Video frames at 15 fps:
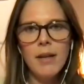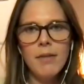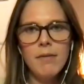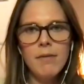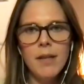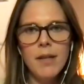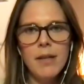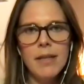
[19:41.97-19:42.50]
a
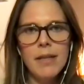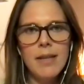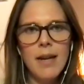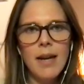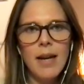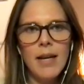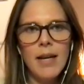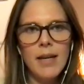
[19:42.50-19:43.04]
very
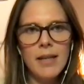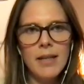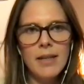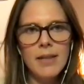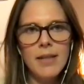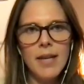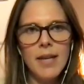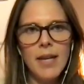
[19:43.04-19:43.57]
tight
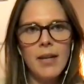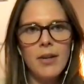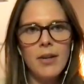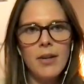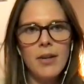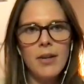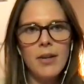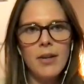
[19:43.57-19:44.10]

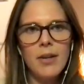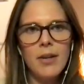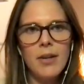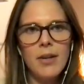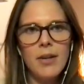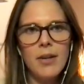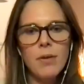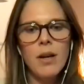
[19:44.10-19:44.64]
container
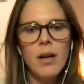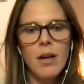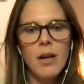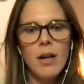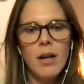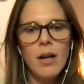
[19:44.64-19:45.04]
for